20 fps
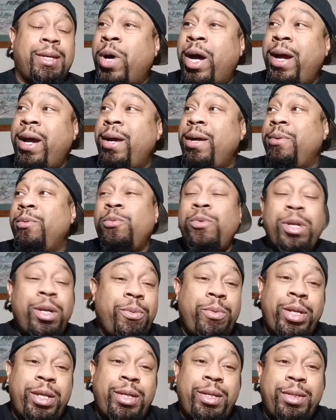what
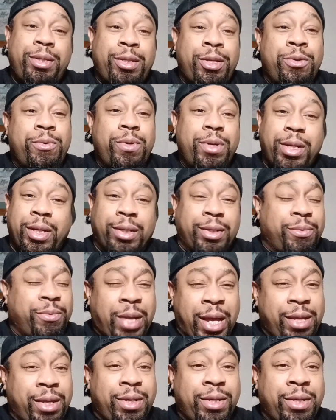are we doing?
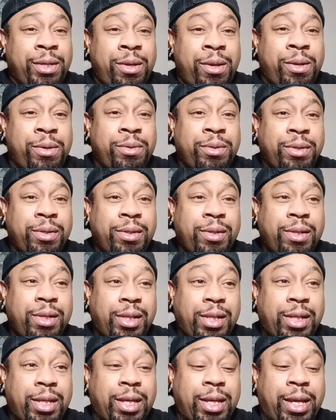Like, you know,
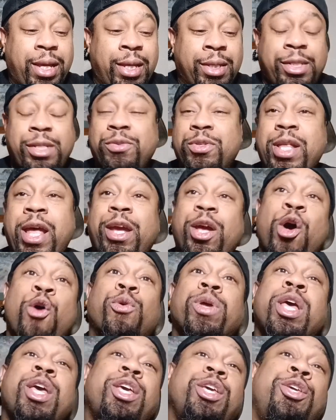and she was like,
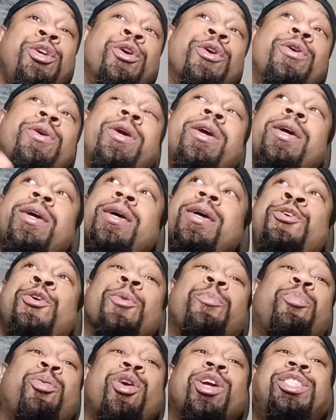oh, you're
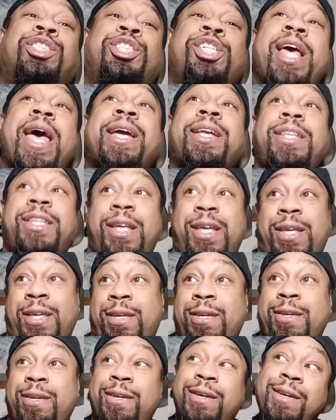projecting.